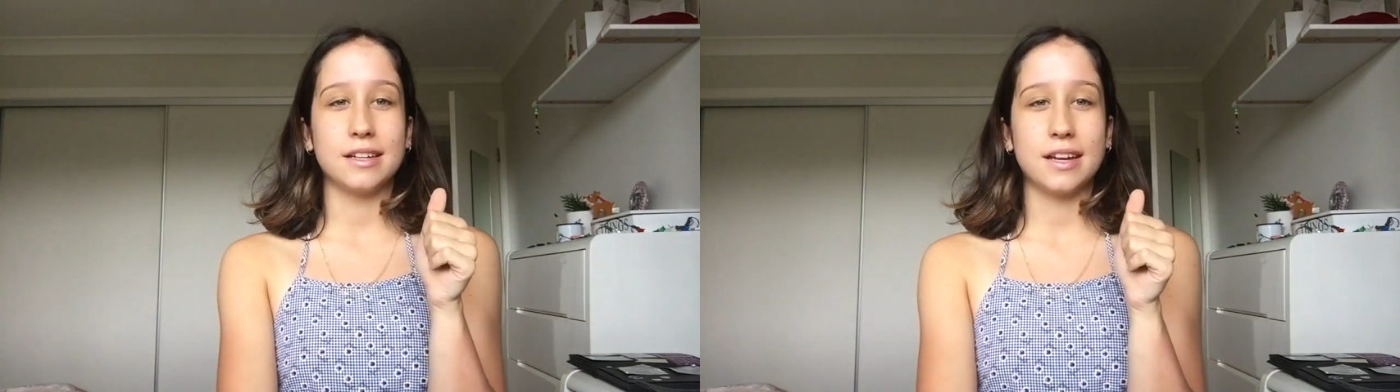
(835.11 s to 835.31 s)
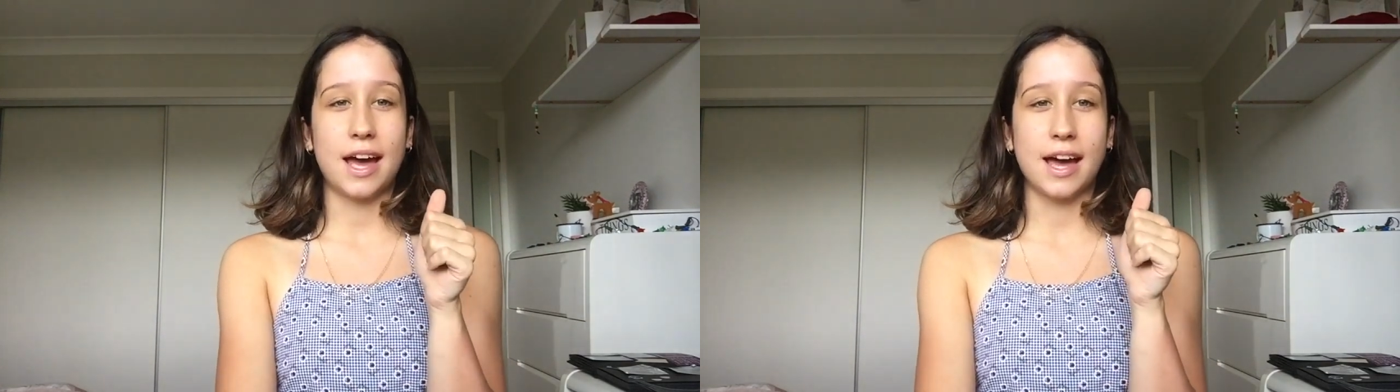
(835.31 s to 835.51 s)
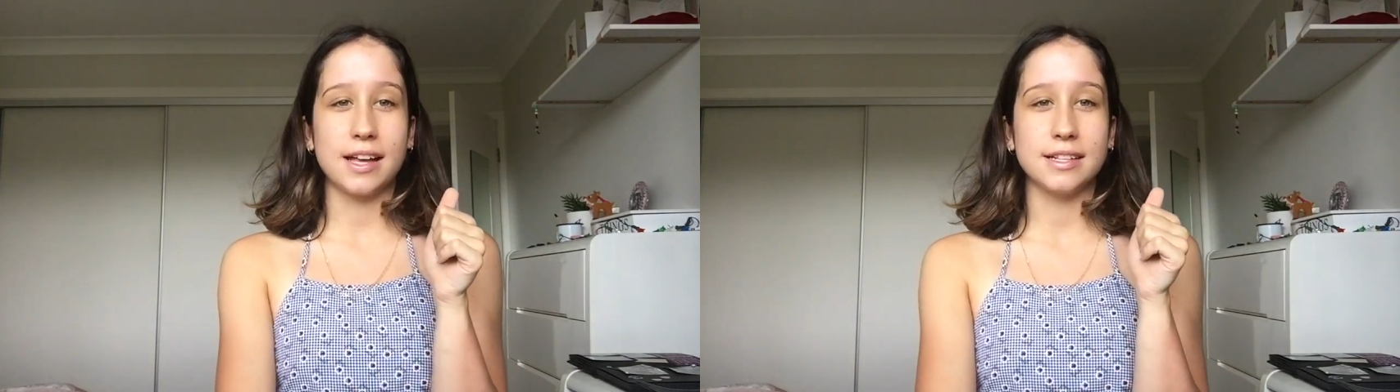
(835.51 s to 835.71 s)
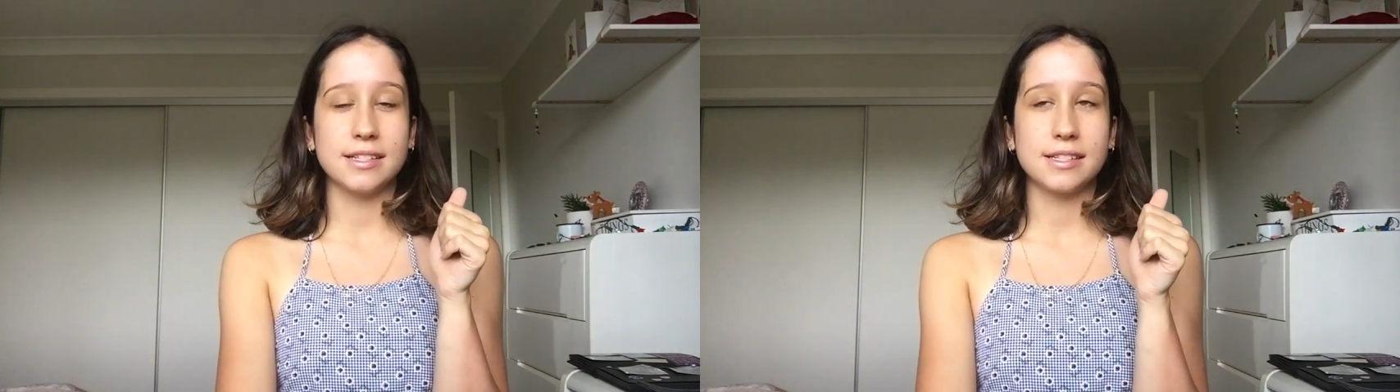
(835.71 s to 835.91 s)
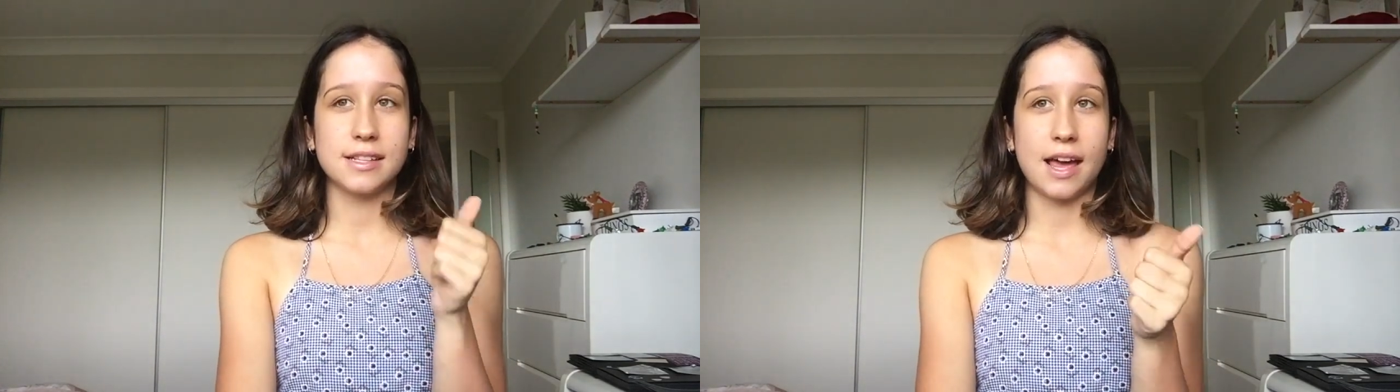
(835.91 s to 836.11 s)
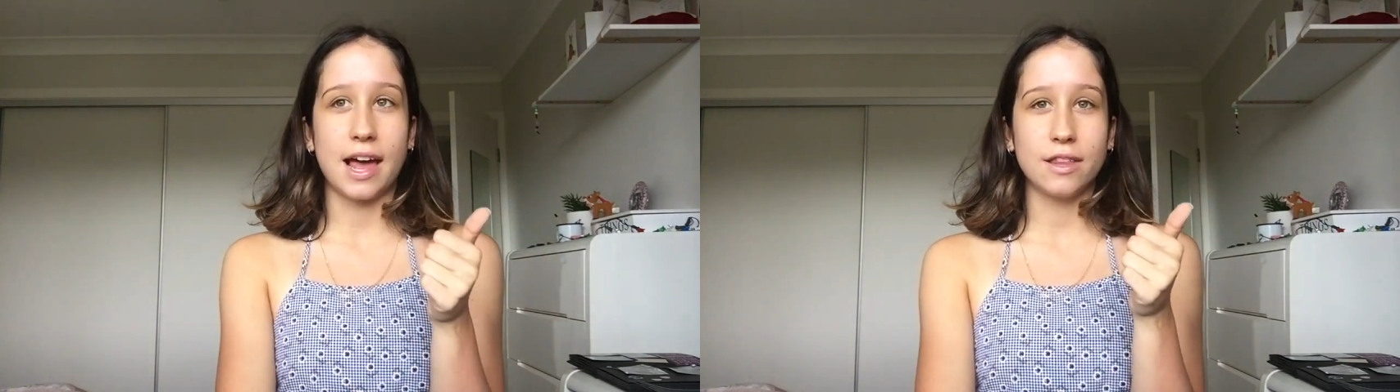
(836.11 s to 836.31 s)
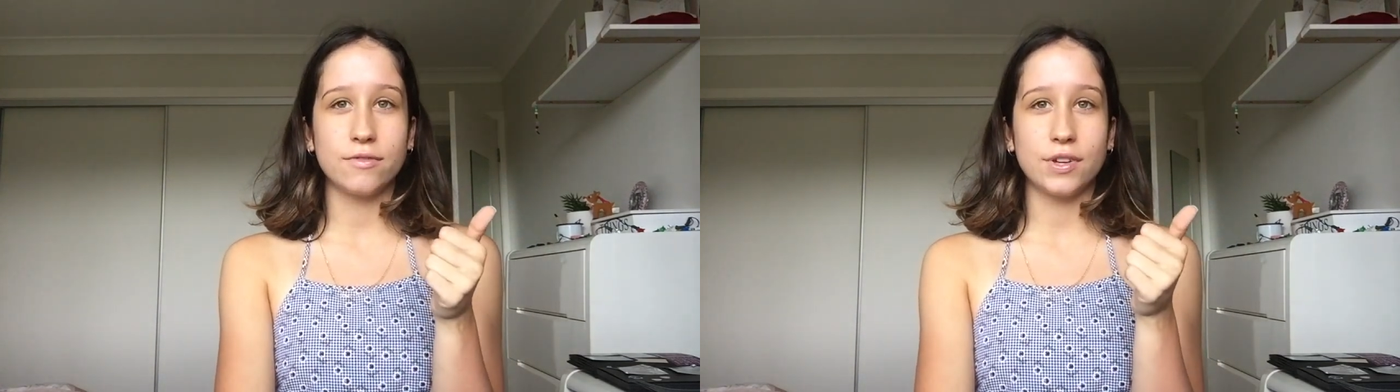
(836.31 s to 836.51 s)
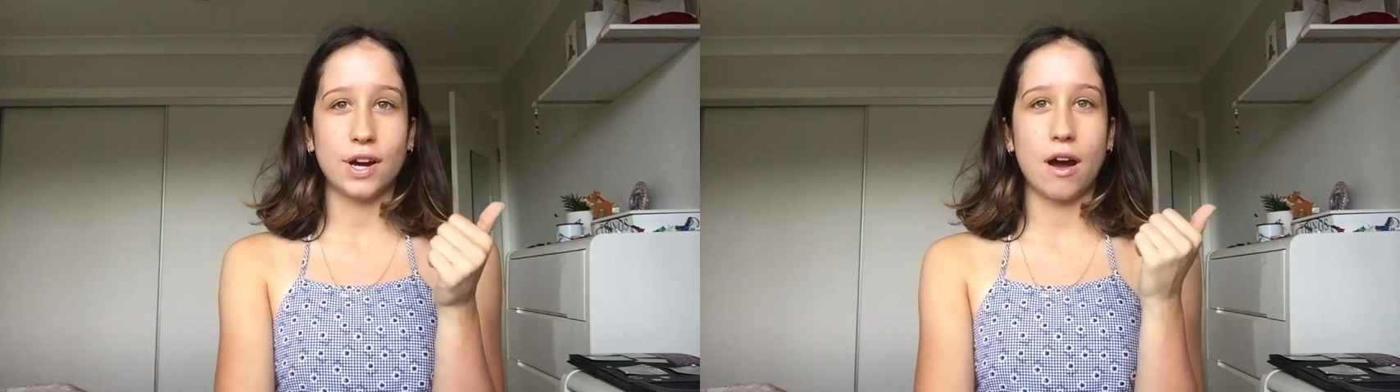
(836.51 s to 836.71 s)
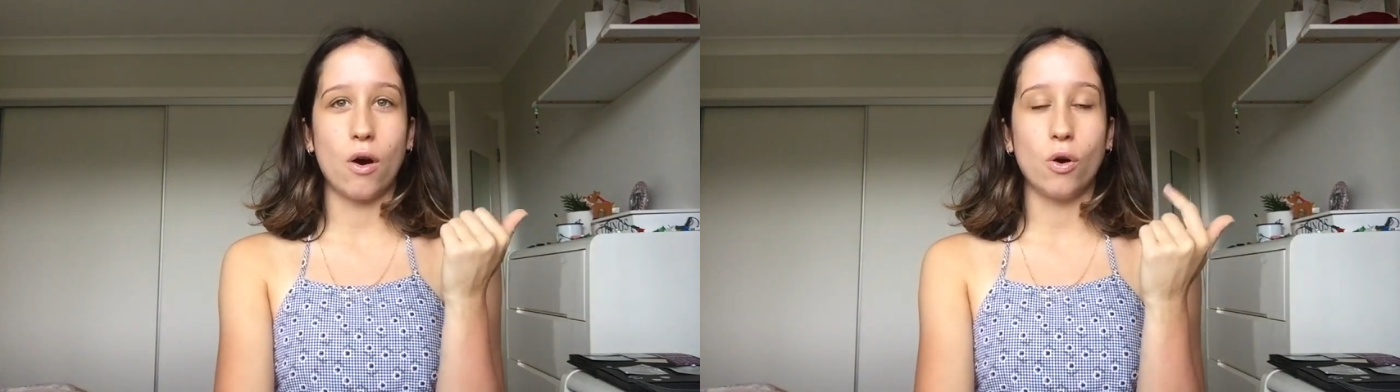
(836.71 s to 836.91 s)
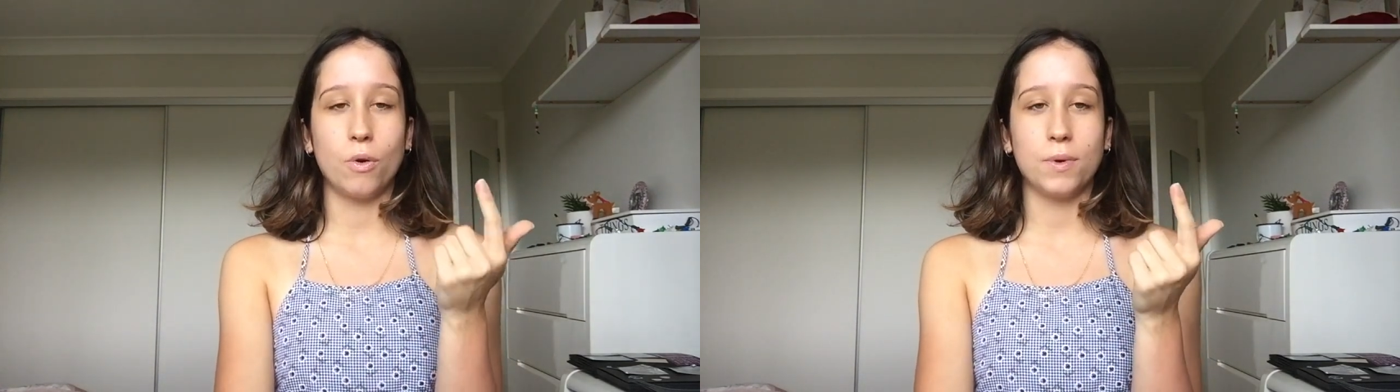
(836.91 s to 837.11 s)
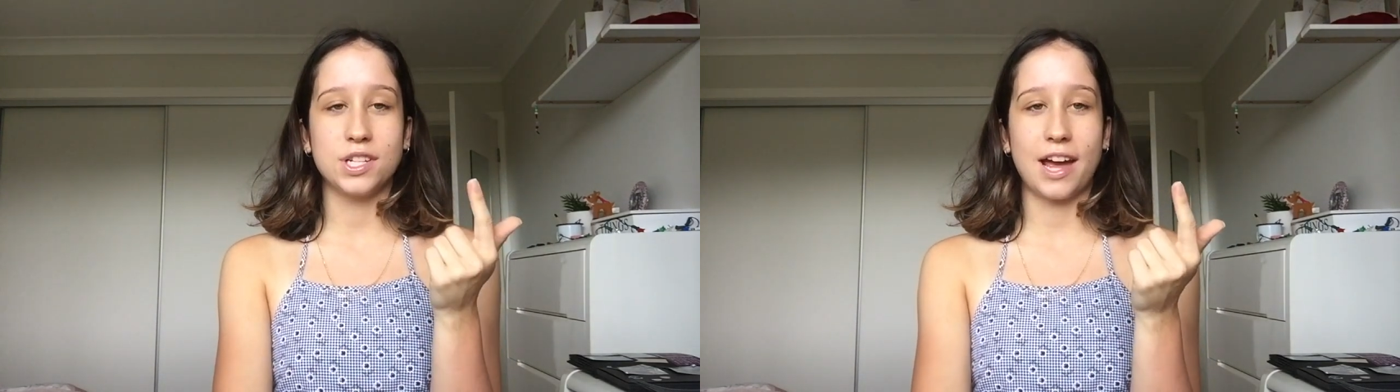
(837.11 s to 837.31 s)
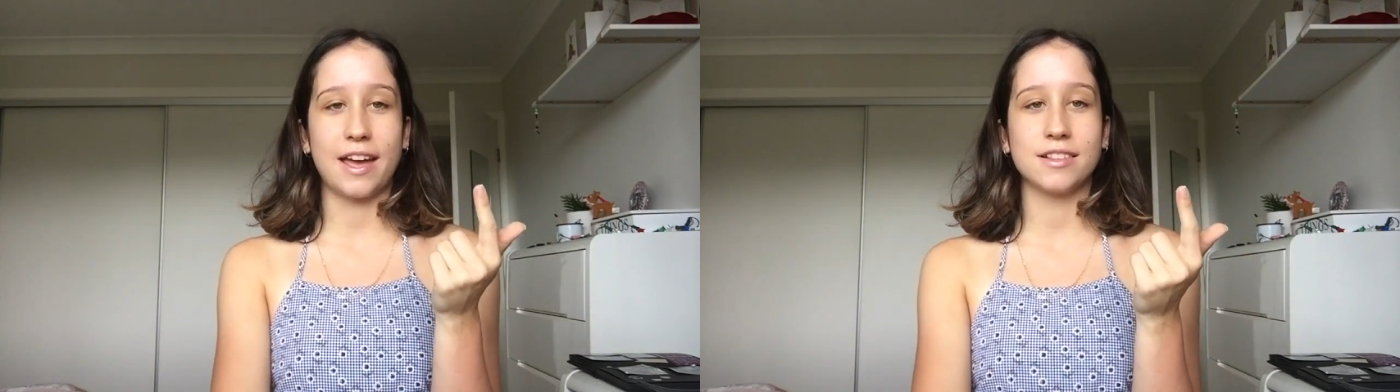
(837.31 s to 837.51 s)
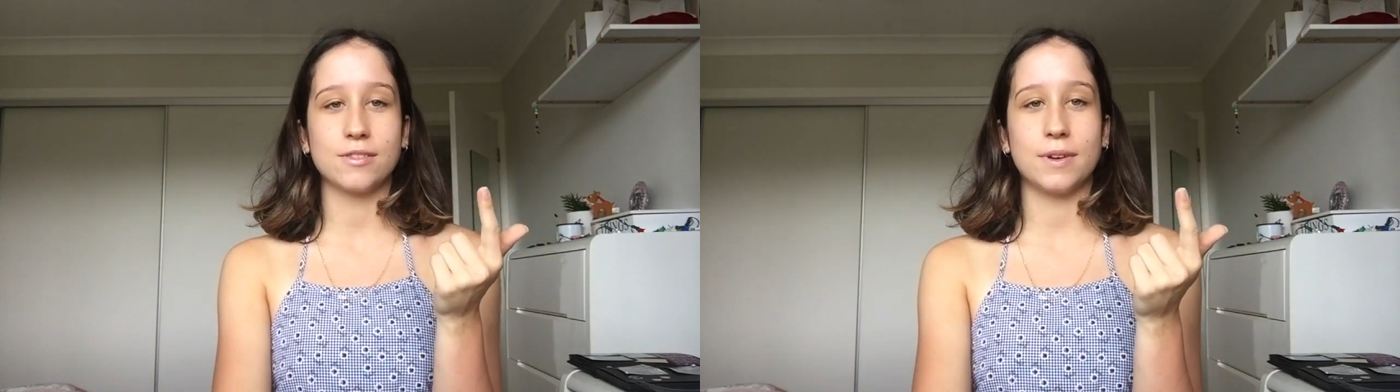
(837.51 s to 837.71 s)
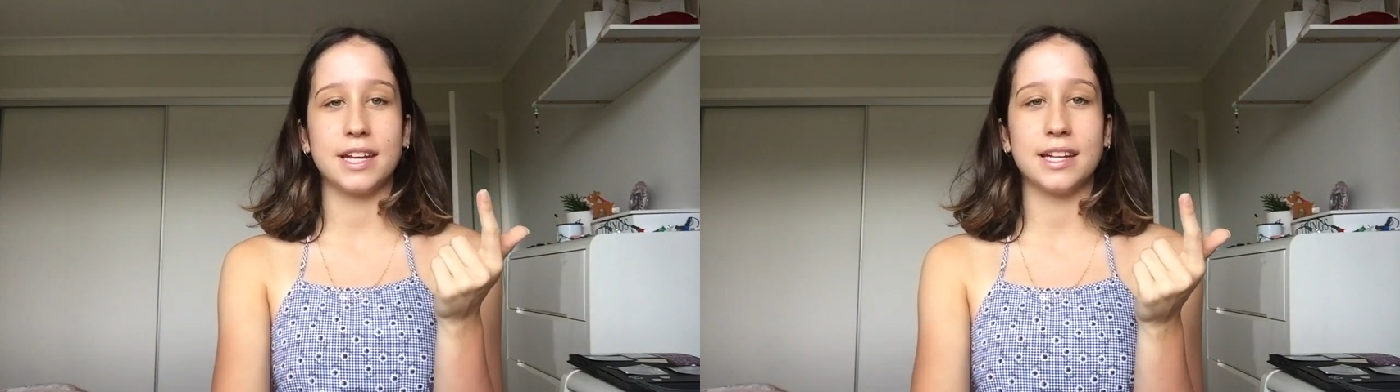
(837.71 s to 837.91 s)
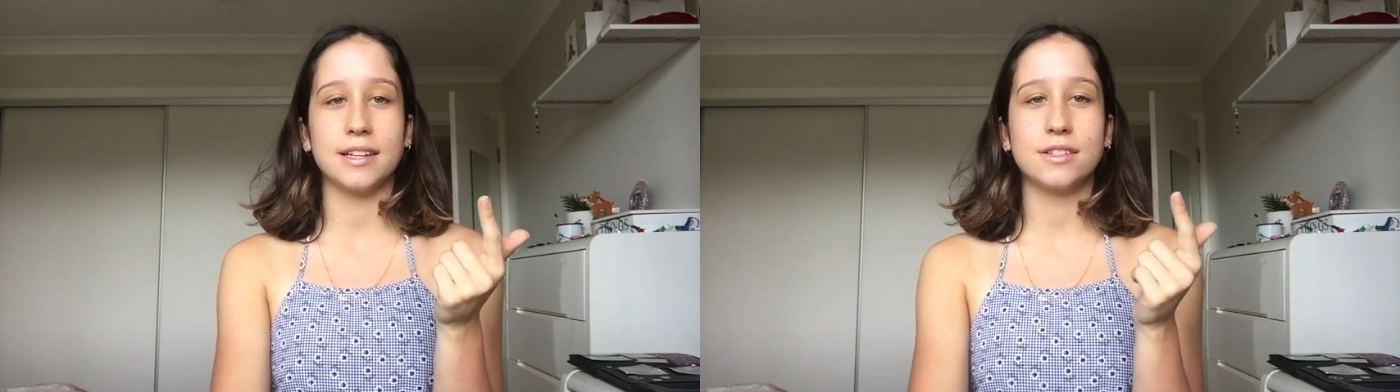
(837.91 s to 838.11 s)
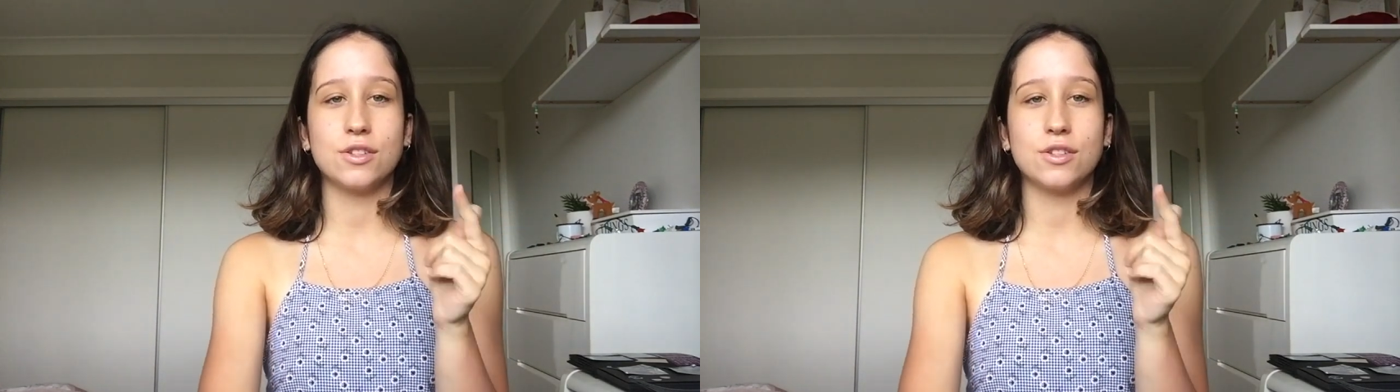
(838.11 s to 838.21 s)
has aloe vera or witch hazel in it